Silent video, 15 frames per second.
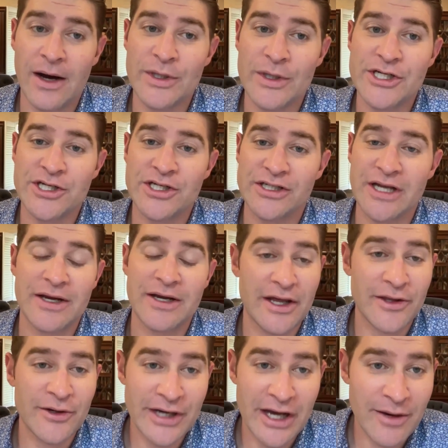which is
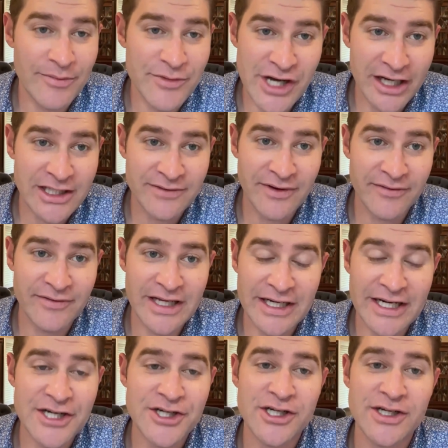another objective of the
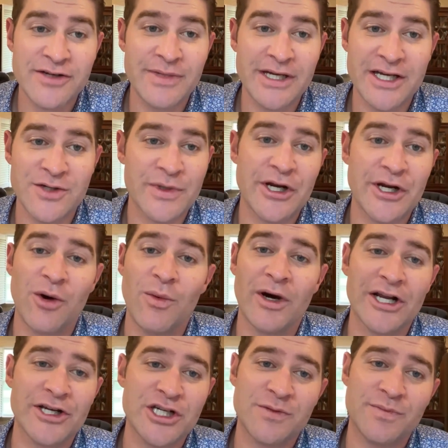initiative, because we don't
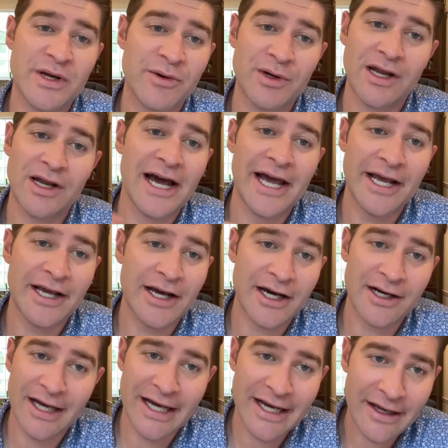want to just be relying
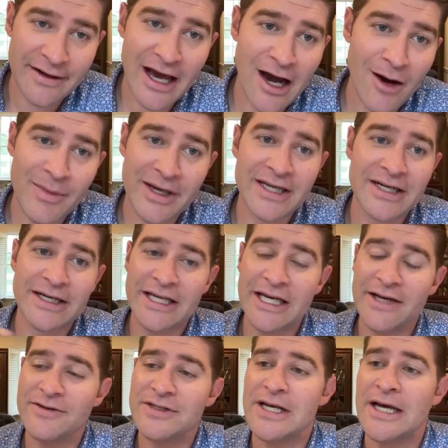on like endowment and
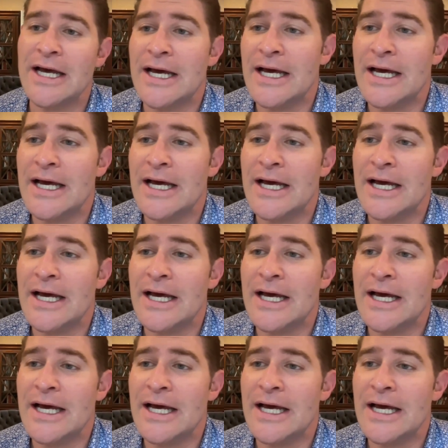gifts.